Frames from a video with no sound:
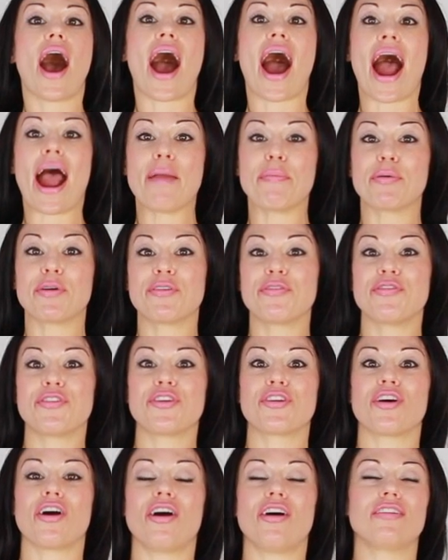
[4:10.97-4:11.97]
I
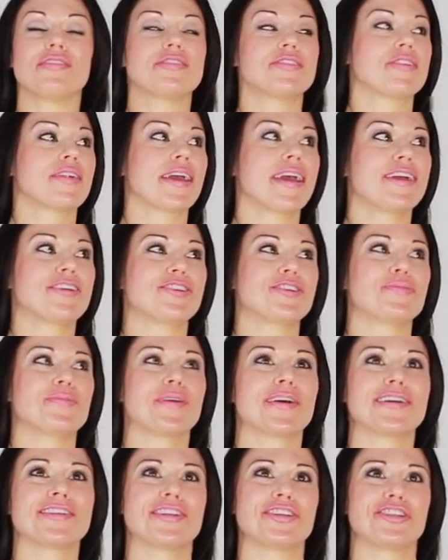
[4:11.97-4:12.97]
prefer to alternate just
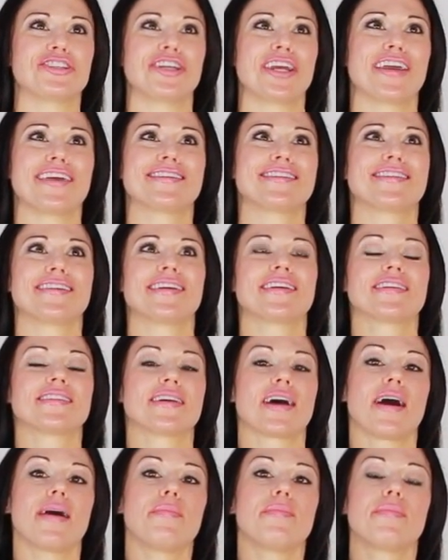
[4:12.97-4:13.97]
because it shakes things
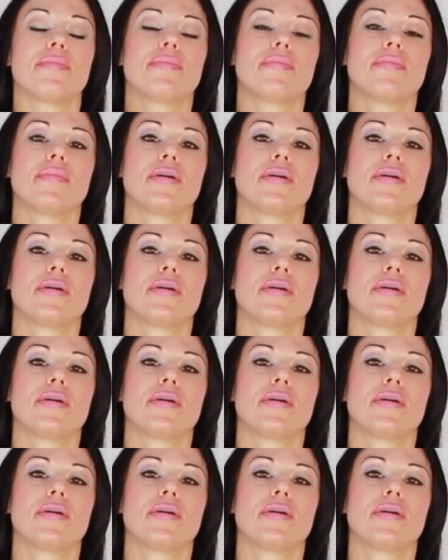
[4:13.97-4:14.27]
up.